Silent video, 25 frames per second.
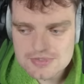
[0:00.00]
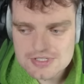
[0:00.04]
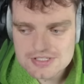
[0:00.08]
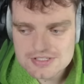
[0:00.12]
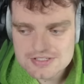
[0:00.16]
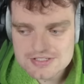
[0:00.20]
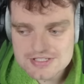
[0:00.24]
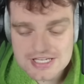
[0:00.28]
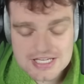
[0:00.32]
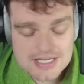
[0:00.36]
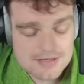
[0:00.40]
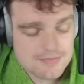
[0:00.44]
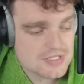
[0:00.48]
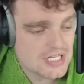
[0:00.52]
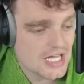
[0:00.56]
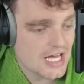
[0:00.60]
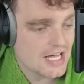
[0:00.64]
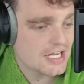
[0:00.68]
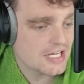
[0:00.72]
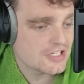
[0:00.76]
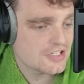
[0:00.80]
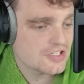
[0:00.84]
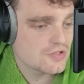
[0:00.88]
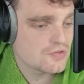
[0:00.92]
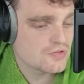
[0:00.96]
teams, and
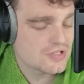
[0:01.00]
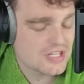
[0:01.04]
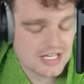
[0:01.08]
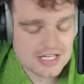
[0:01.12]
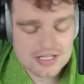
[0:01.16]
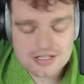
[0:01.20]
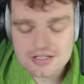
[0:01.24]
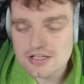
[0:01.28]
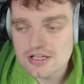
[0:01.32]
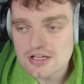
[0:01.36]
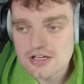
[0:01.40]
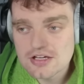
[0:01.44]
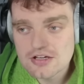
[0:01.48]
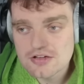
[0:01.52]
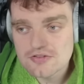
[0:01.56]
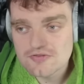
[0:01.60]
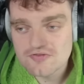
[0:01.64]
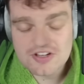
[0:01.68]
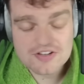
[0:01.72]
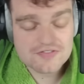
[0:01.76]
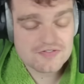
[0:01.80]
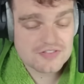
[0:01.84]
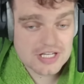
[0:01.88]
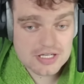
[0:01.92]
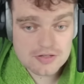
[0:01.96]
I do think
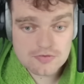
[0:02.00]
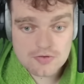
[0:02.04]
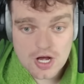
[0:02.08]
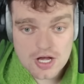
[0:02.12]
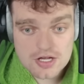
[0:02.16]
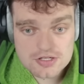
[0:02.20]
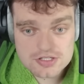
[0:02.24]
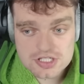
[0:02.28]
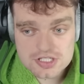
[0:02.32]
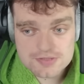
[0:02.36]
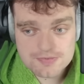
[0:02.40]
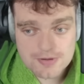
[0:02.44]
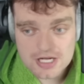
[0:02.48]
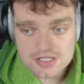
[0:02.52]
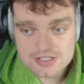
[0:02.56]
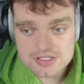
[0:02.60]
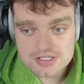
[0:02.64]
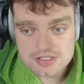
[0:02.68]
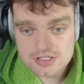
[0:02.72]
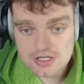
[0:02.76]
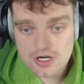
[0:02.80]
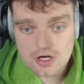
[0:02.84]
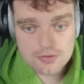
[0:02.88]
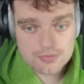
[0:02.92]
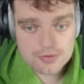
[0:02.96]
15 roster spots is a
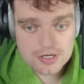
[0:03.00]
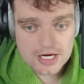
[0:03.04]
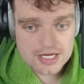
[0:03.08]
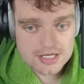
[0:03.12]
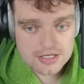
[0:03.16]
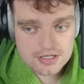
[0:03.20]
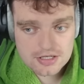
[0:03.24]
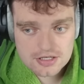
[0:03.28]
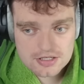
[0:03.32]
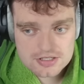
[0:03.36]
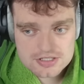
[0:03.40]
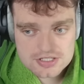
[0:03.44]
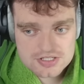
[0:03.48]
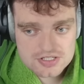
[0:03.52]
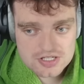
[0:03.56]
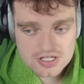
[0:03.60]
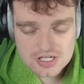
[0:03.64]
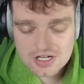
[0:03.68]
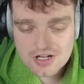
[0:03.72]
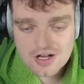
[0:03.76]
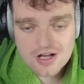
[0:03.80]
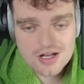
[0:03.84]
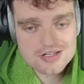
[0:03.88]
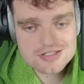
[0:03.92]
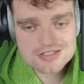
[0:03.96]
no-brainer because it's going to
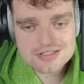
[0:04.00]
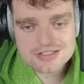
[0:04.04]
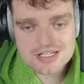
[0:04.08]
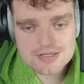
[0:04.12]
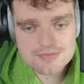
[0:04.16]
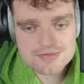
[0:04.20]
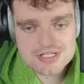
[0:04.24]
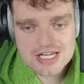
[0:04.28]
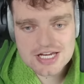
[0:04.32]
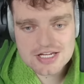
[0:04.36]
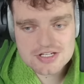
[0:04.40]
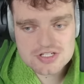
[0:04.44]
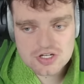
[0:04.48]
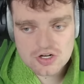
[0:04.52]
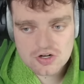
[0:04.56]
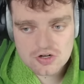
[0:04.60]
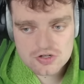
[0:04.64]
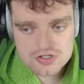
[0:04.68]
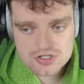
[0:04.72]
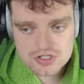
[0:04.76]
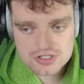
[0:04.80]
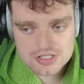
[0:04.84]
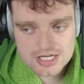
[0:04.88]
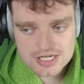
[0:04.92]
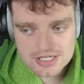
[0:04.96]
cost the teams an extra
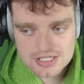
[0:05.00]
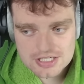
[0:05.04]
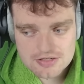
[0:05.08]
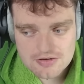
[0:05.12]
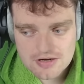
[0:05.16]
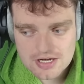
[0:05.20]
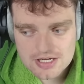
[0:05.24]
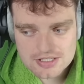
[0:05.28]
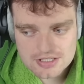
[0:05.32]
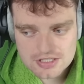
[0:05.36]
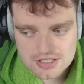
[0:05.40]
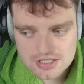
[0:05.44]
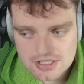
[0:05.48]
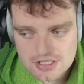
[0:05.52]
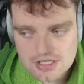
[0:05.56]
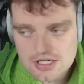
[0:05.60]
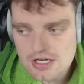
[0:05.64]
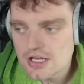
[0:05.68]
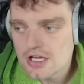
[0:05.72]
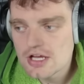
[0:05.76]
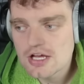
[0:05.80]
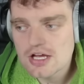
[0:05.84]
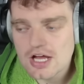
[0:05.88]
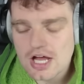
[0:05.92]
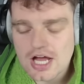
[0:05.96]
180 grand a year.
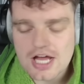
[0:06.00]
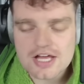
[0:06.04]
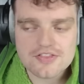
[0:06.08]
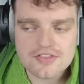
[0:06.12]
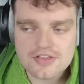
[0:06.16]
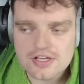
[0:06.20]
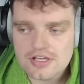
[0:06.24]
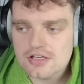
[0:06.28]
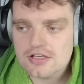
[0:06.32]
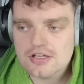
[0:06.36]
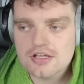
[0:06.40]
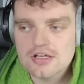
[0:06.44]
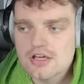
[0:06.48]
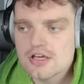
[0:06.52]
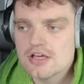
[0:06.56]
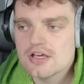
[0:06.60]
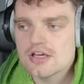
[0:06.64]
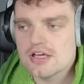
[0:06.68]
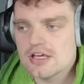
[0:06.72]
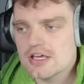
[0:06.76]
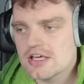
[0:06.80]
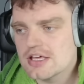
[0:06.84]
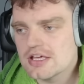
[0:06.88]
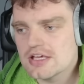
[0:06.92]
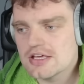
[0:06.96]
I
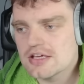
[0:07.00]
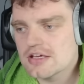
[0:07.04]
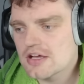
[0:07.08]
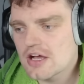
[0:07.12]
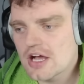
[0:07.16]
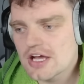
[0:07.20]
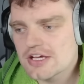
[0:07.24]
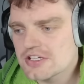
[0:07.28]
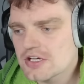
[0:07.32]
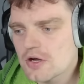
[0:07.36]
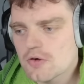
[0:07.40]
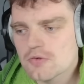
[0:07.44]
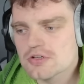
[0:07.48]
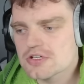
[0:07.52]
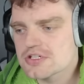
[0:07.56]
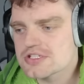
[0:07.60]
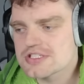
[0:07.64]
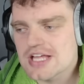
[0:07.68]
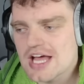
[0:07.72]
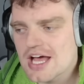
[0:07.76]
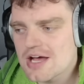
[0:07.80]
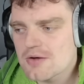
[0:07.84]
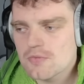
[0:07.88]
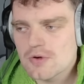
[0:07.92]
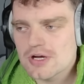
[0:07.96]
don't
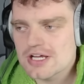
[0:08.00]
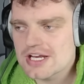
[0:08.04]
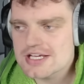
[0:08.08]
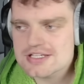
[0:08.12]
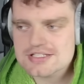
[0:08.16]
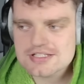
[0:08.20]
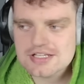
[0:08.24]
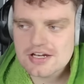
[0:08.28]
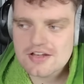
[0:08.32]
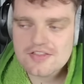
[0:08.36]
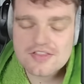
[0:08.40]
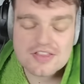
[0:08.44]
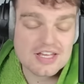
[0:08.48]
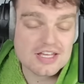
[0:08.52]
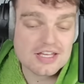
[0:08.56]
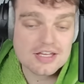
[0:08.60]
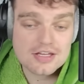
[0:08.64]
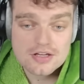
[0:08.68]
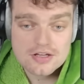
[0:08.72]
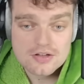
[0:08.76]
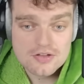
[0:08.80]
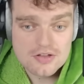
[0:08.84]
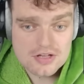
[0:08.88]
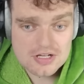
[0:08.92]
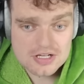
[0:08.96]
understand why that's not a thing.
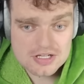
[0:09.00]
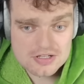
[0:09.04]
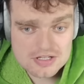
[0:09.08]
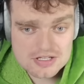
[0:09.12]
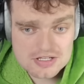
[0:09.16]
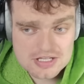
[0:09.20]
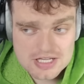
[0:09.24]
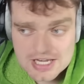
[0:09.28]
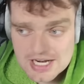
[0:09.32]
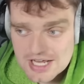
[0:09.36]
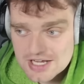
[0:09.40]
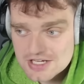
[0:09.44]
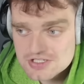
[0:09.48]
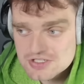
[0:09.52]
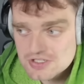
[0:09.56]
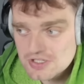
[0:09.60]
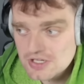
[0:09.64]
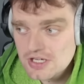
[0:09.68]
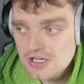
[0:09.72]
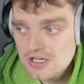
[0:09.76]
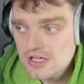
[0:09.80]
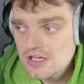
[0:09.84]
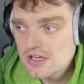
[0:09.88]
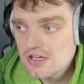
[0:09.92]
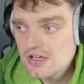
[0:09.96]
Add
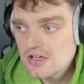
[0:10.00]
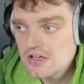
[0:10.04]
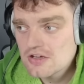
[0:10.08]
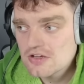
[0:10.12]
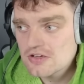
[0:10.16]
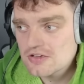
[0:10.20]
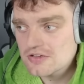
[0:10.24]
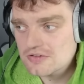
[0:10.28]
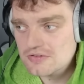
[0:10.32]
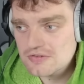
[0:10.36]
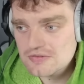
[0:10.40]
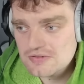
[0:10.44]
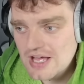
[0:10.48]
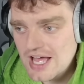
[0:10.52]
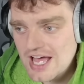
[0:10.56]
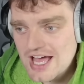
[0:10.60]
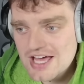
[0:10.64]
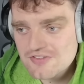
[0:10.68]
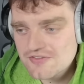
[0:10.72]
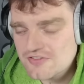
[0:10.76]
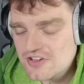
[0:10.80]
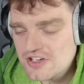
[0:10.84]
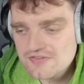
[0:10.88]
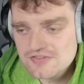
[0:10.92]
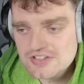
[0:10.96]

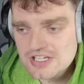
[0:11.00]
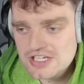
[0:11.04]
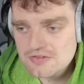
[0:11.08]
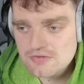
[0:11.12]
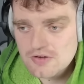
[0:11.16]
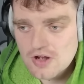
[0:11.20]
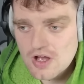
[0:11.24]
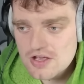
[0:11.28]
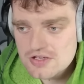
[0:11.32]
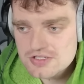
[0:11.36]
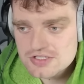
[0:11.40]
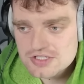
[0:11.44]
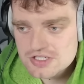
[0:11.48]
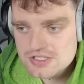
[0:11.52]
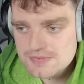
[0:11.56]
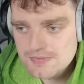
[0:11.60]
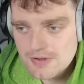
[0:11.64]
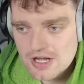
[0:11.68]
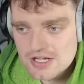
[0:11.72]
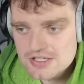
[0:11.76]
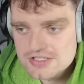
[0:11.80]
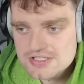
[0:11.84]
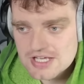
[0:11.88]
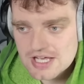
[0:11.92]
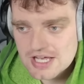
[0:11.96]
15 roster
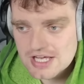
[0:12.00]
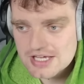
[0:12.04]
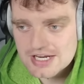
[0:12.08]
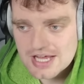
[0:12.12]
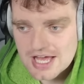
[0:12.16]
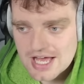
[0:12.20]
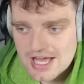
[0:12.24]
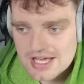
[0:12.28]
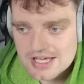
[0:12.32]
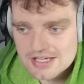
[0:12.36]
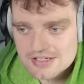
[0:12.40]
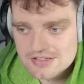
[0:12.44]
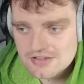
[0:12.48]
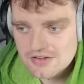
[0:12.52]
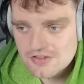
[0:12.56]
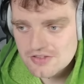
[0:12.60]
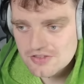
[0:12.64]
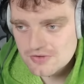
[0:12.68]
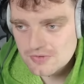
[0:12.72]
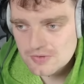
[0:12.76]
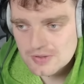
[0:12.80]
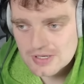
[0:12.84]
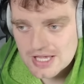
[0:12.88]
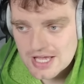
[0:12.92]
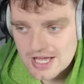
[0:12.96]
spots and add
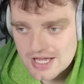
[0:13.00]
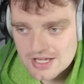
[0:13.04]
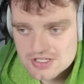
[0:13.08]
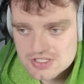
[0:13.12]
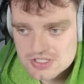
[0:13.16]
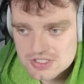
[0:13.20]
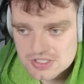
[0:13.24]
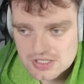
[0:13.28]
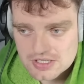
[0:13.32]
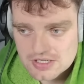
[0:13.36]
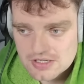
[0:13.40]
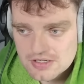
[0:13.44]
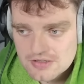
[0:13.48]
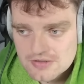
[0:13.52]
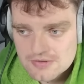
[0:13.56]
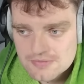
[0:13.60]
3 extra